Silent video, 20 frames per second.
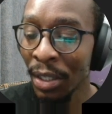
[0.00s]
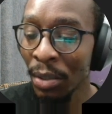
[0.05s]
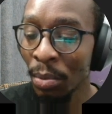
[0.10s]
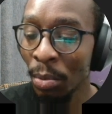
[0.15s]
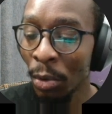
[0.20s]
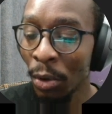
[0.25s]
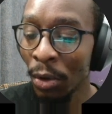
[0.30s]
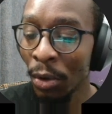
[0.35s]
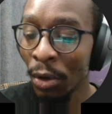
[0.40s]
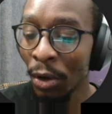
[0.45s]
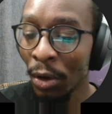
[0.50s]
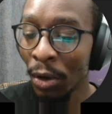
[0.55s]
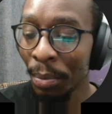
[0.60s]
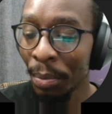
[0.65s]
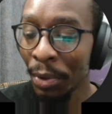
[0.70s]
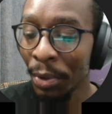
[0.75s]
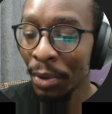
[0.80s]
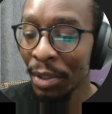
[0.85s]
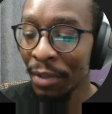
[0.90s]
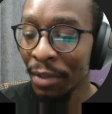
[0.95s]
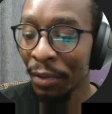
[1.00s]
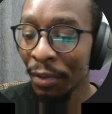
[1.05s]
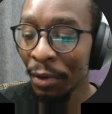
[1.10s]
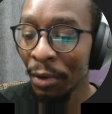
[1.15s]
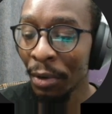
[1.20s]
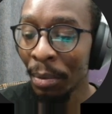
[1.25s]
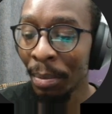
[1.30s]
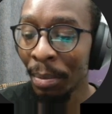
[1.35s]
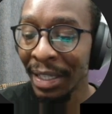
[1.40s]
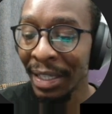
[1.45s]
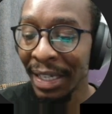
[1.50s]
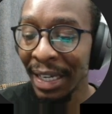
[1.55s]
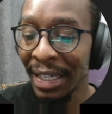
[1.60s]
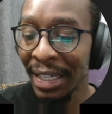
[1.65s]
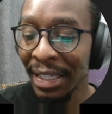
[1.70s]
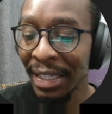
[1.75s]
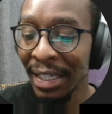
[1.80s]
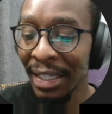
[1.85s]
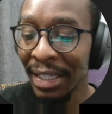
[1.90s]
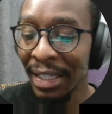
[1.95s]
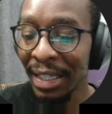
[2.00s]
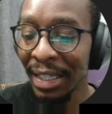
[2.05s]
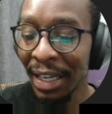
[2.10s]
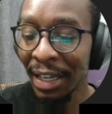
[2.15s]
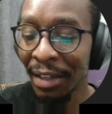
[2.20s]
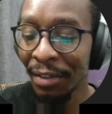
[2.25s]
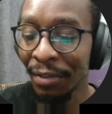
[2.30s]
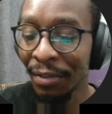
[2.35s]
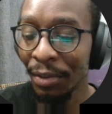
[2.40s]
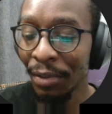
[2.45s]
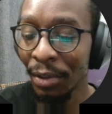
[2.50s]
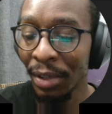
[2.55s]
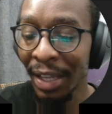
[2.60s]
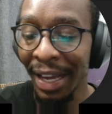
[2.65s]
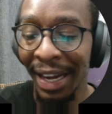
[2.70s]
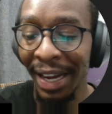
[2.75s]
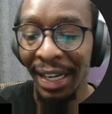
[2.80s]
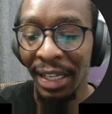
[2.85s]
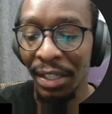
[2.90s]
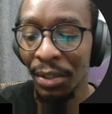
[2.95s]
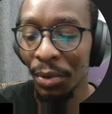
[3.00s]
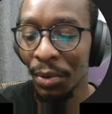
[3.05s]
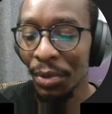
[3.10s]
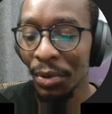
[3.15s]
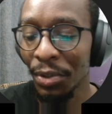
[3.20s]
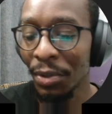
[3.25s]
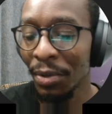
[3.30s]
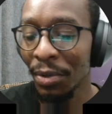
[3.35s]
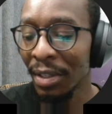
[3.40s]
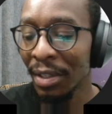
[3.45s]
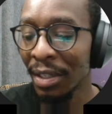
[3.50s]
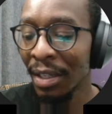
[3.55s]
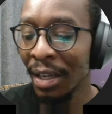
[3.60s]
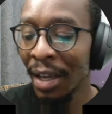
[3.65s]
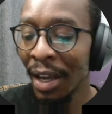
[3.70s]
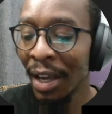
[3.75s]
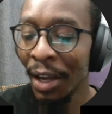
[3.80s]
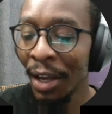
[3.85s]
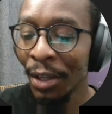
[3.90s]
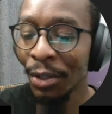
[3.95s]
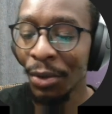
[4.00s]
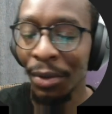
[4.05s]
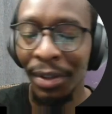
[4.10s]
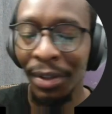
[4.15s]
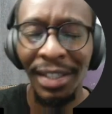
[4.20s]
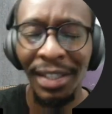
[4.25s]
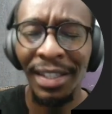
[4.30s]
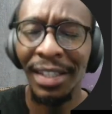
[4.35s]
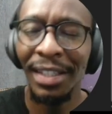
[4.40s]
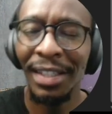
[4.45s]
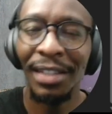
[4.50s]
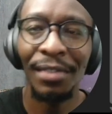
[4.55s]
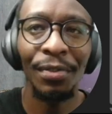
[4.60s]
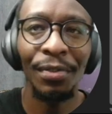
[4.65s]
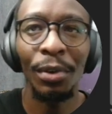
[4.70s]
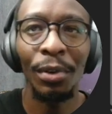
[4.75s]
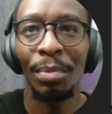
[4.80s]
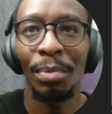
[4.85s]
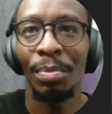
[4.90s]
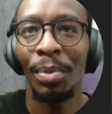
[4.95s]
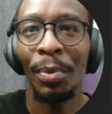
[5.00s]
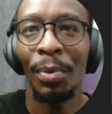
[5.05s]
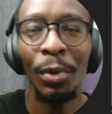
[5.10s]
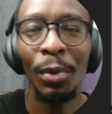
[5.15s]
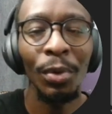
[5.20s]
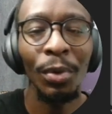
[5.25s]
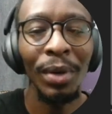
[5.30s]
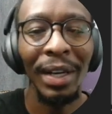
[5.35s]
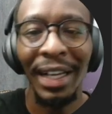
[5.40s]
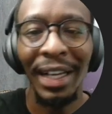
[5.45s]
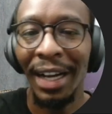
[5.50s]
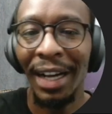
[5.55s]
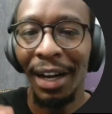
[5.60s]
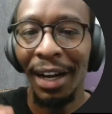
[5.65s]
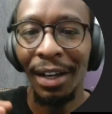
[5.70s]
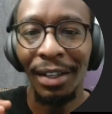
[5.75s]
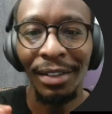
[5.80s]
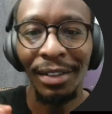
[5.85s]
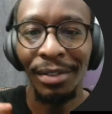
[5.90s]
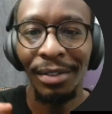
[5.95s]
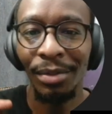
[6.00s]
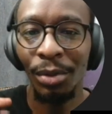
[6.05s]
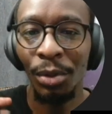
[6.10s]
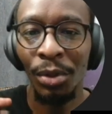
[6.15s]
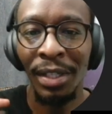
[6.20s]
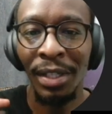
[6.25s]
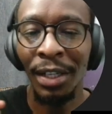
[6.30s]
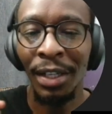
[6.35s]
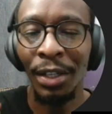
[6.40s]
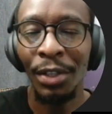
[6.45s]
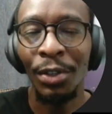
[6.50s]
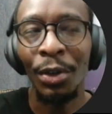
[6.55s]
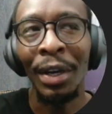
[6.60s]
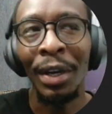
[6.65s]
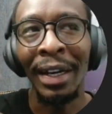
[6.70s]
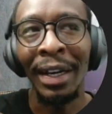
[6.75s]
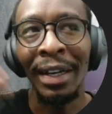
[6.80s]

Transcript: more compute for better answers and for the hardest questions. So this is for people who like are using